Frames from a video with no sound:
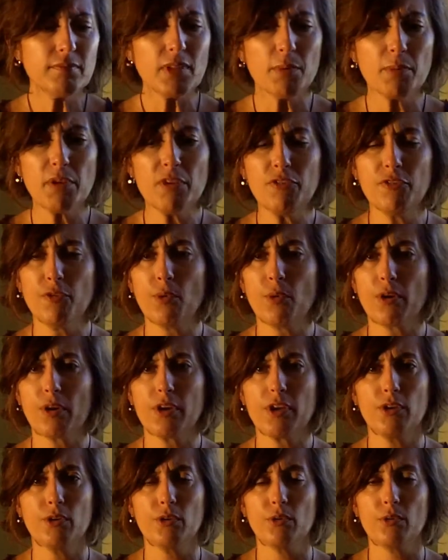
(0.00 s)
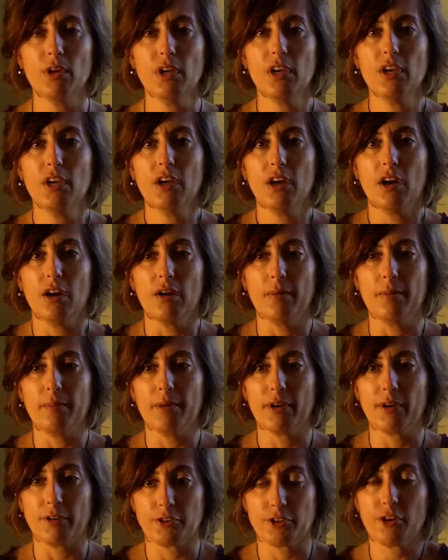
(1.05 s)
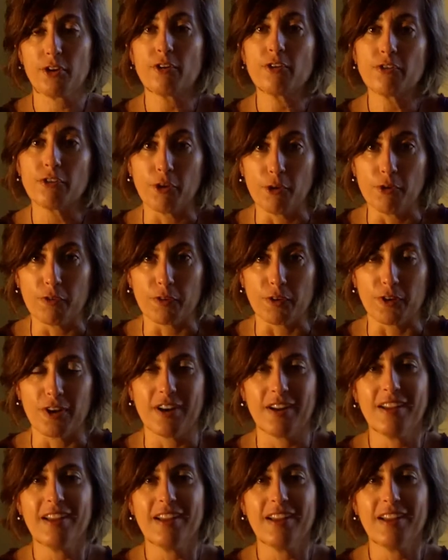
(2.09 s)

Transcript: before you um, and are turned over.